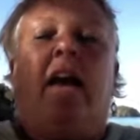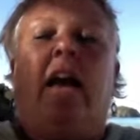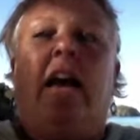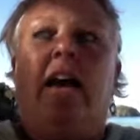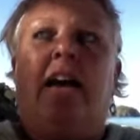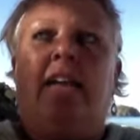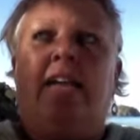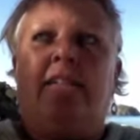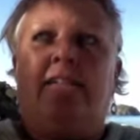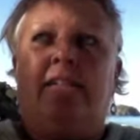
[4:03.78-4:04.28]

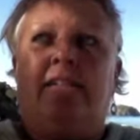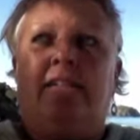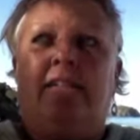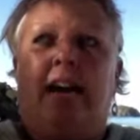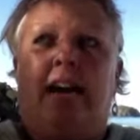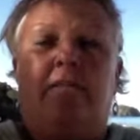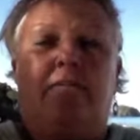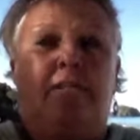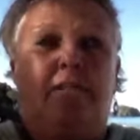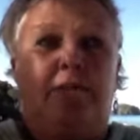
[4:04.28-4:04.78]
And
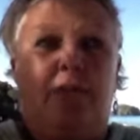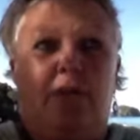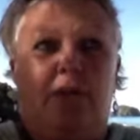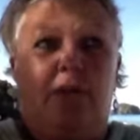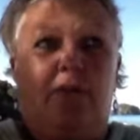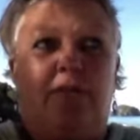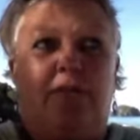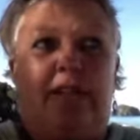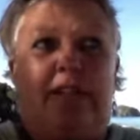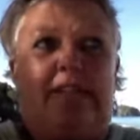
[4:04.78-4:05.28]
I
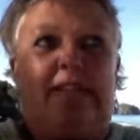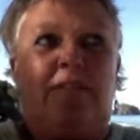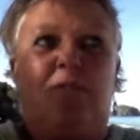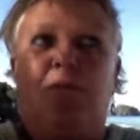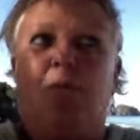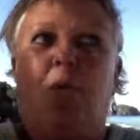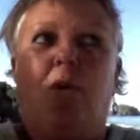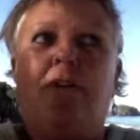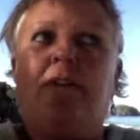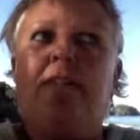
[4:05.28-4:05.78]
resolved at least
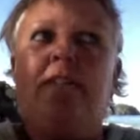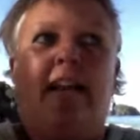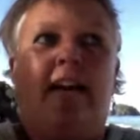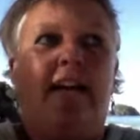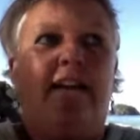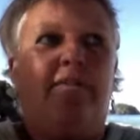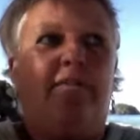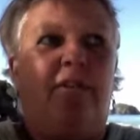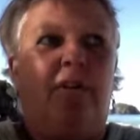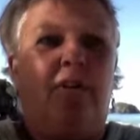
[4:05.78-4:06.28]
one
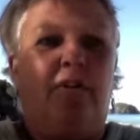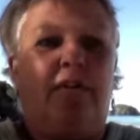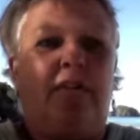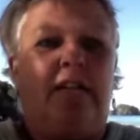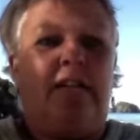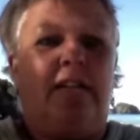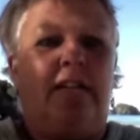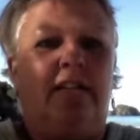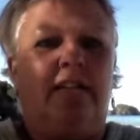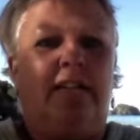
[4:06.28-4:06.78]

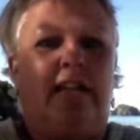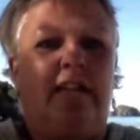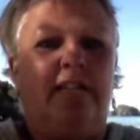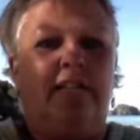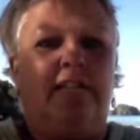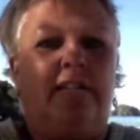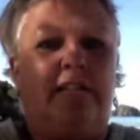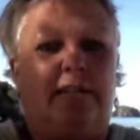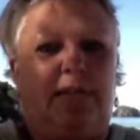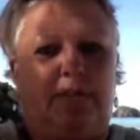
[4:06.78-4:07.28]
lifelong
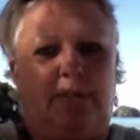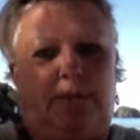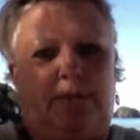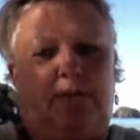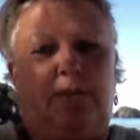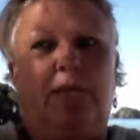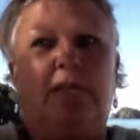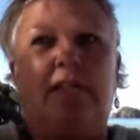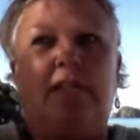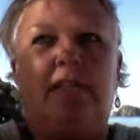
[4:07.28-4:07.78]
illness,
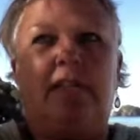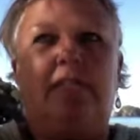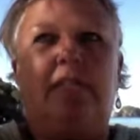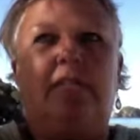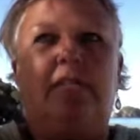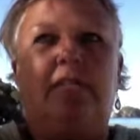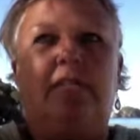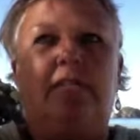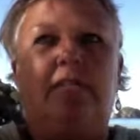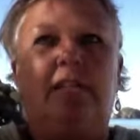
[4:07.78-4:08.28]
which was an
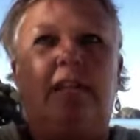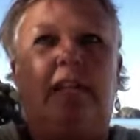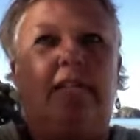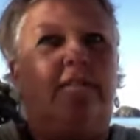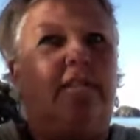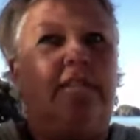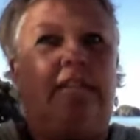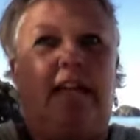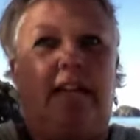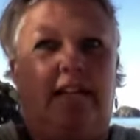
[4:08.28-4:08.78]
um,
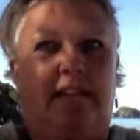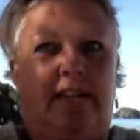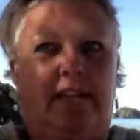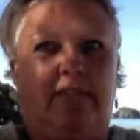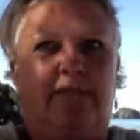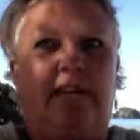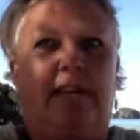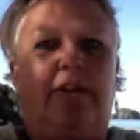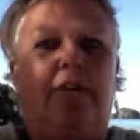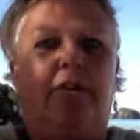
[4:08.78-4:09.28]
irritating,
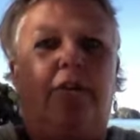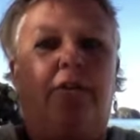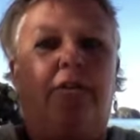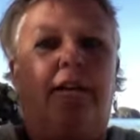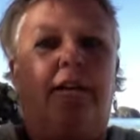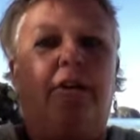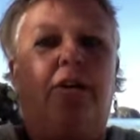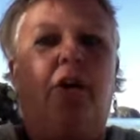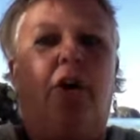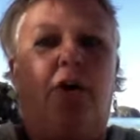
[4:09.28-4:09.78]

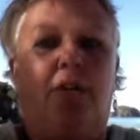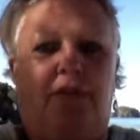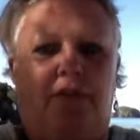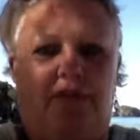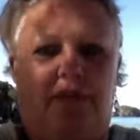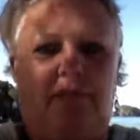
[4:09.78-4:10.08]
recurring cough